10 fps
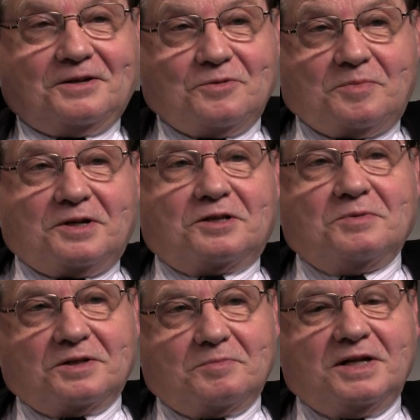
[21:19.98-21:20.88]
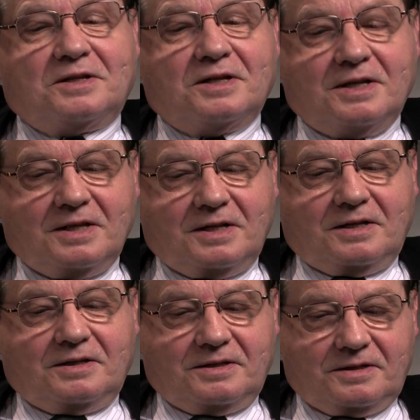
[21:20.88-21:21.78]
Compartments, but
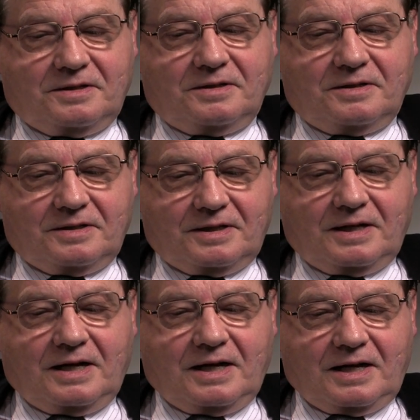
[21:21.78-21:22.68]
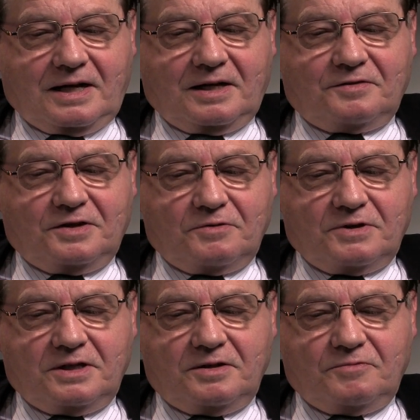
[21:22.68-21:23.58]
I think
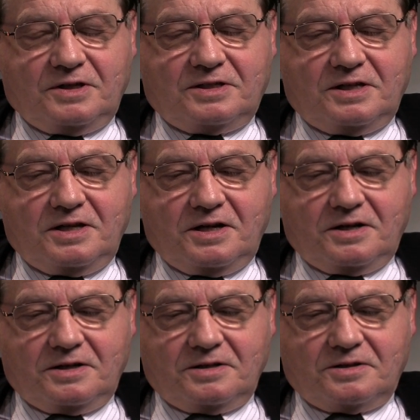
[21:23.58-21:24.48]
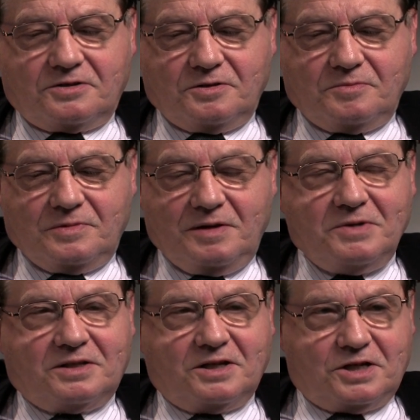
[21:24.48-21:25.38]
we see now some
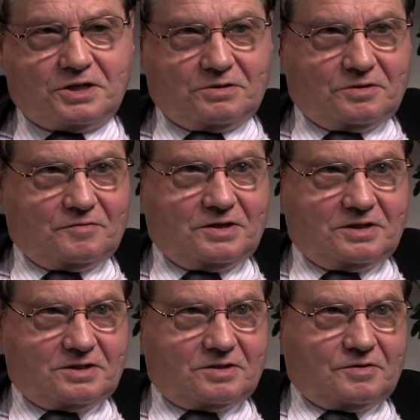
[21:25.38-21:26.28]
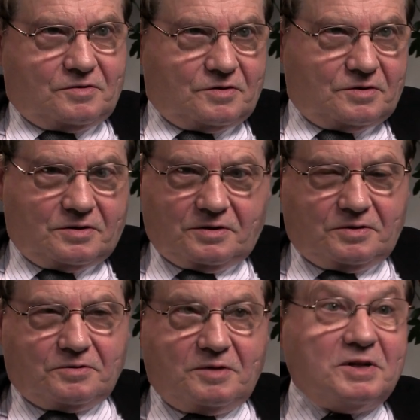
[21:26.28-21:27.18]
limitation of this,
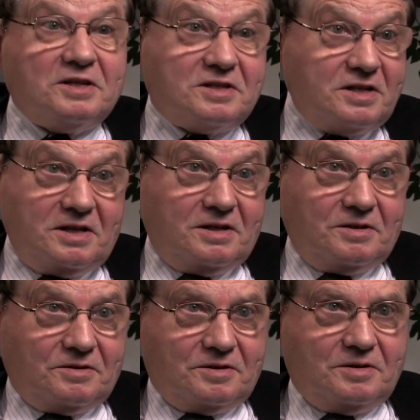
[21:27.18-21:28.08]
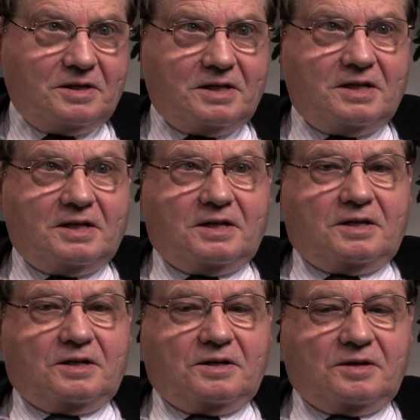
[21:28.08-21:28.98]
in medicine.
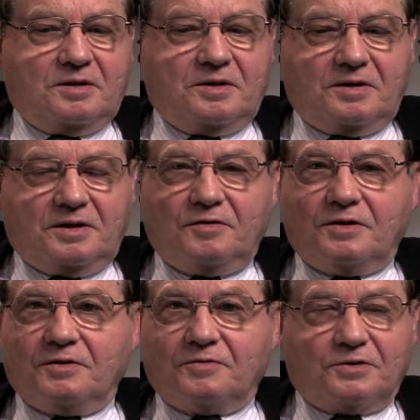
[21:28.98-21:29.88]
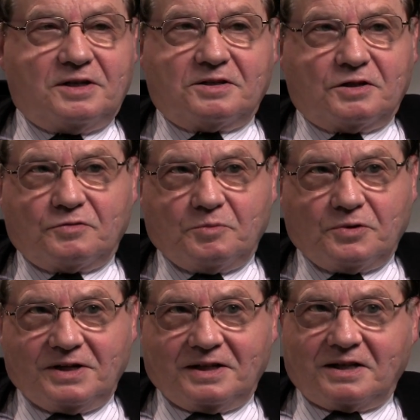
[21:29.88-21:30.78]
If, for instance, for
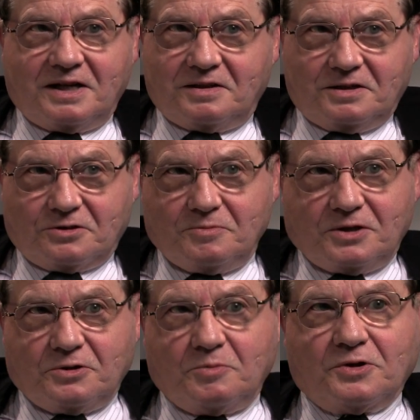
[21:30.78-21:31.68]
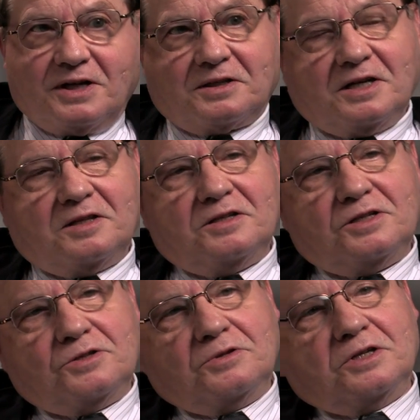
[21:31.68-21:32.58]
polyarthritis, rheumatoid
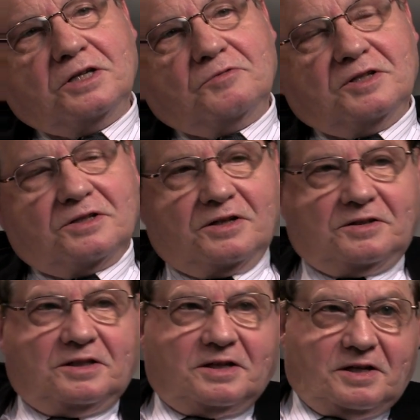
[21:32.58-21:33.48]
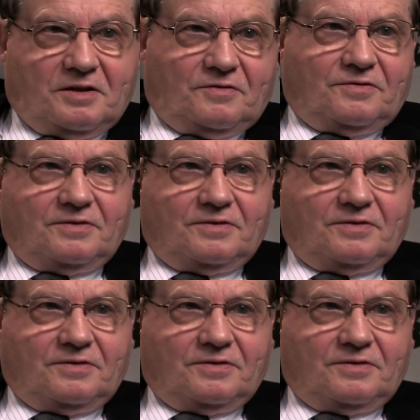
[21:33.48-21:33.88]
polyarthritis, you treat with anti-TNF